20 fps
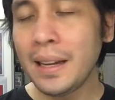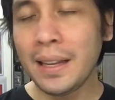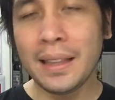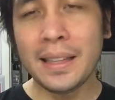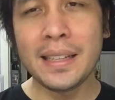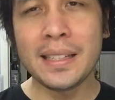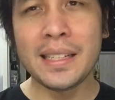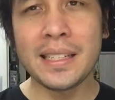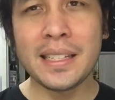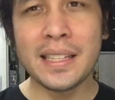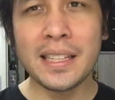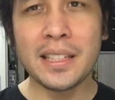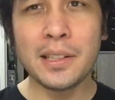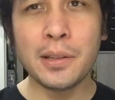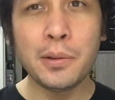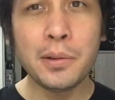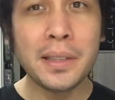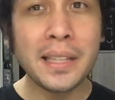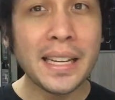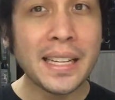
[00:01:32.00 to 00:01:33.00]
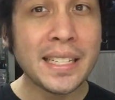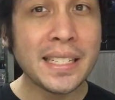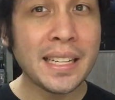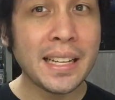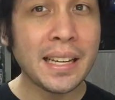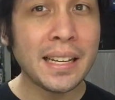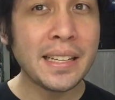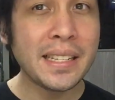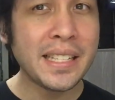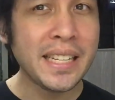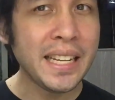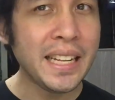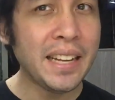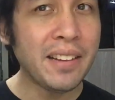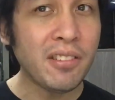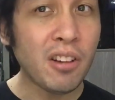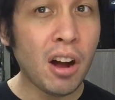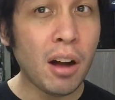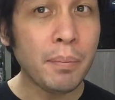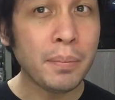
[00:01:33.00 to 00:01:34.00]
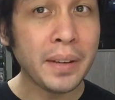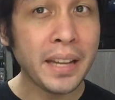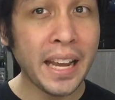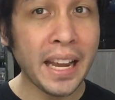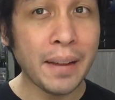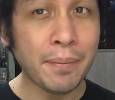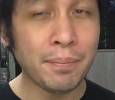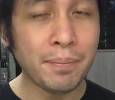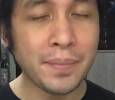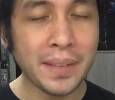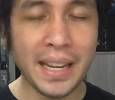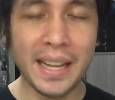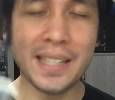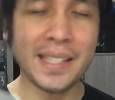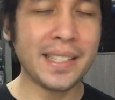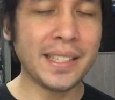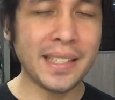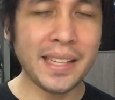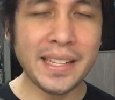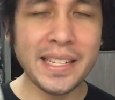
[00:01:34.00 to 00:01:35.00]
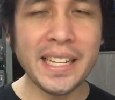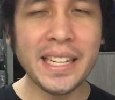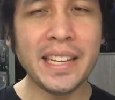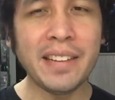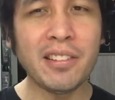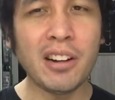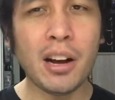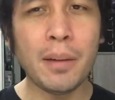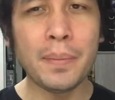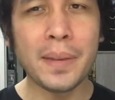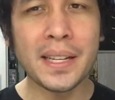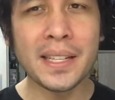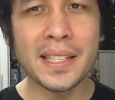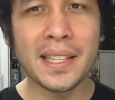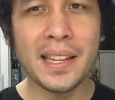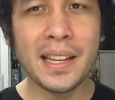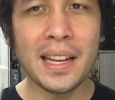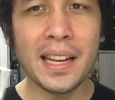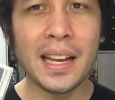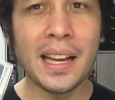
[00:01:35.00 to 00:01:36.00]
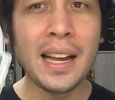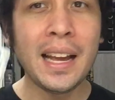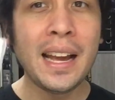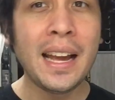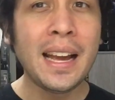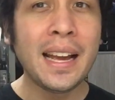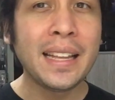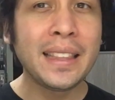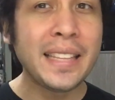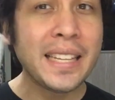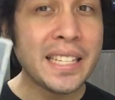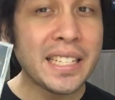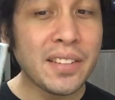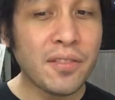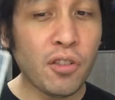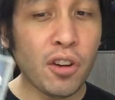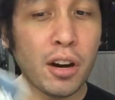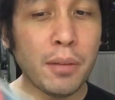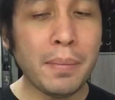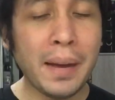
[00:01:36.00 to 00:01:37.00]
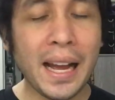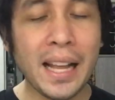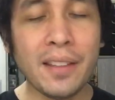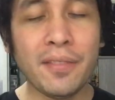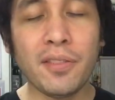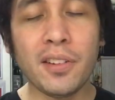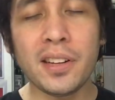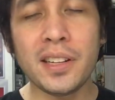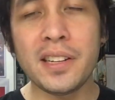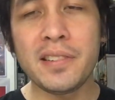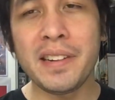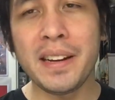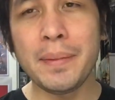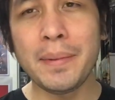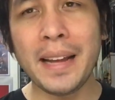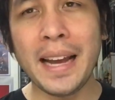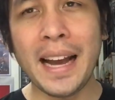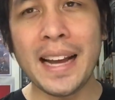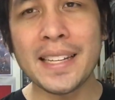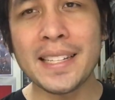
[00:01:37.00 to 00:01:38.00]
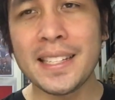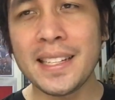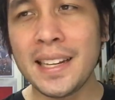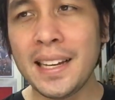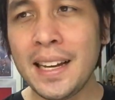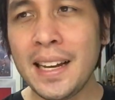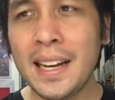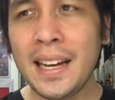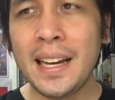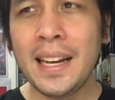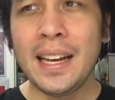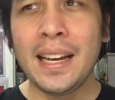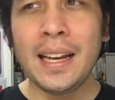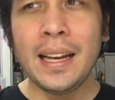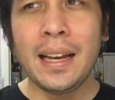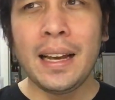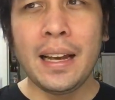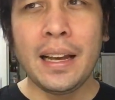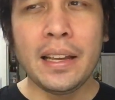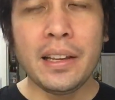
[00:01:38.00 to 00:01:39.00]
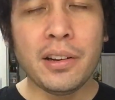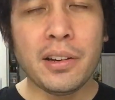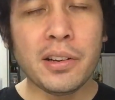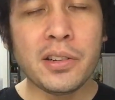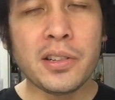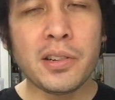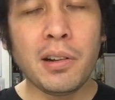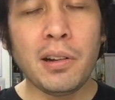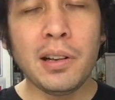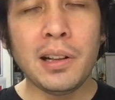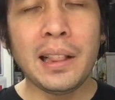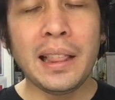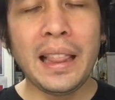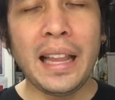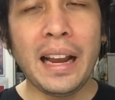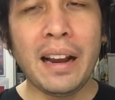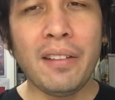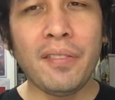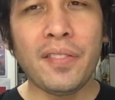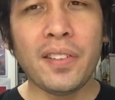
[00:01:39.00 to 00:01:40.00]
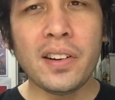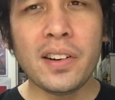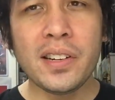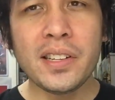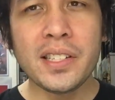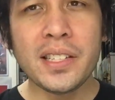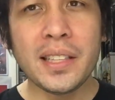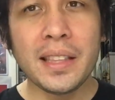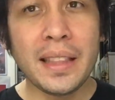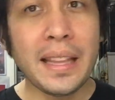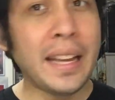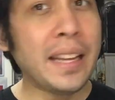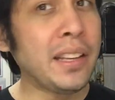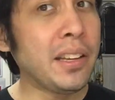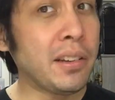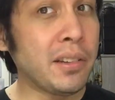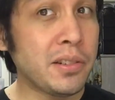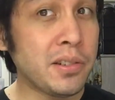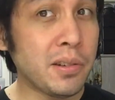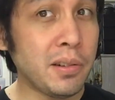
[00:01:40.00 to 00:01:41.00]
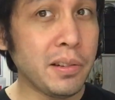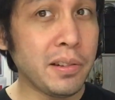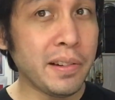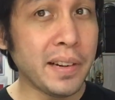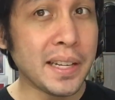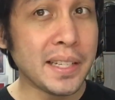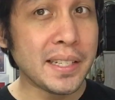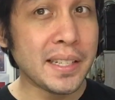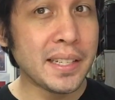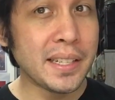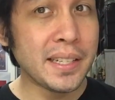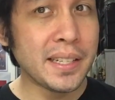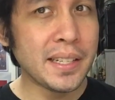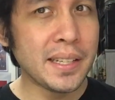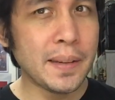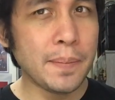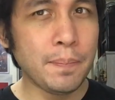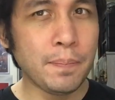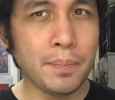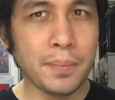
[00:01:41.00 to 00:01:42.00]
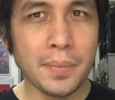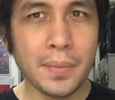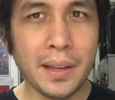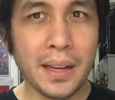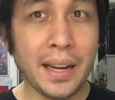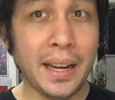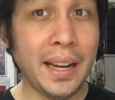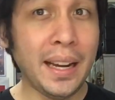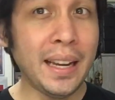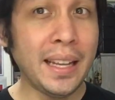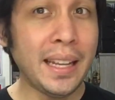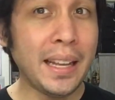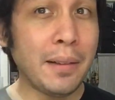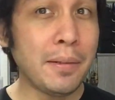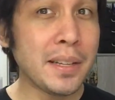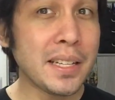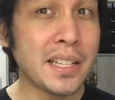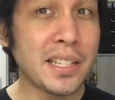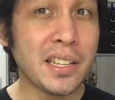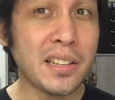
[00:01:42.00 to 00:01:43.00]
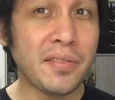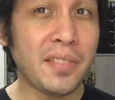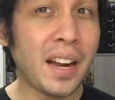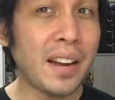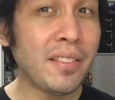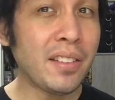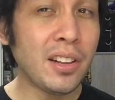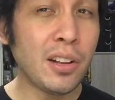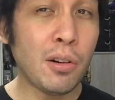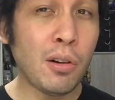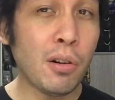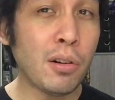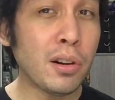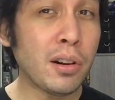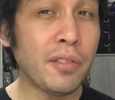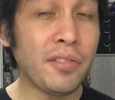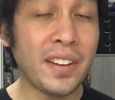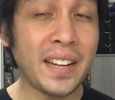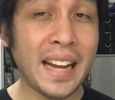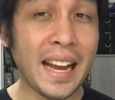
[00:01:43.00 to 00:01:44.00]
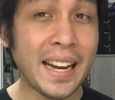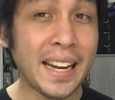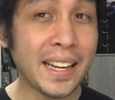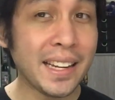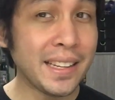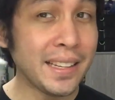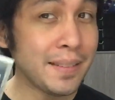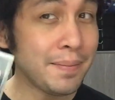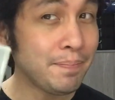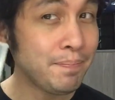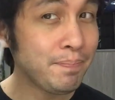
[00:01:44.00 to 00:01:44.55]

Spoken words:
This is a 2-disc GD-ROM game. Yes, the GD-ROM is the disc format for the Dreamcast. You control Claire first, then you control Chris. And I was a survival horror fanatic.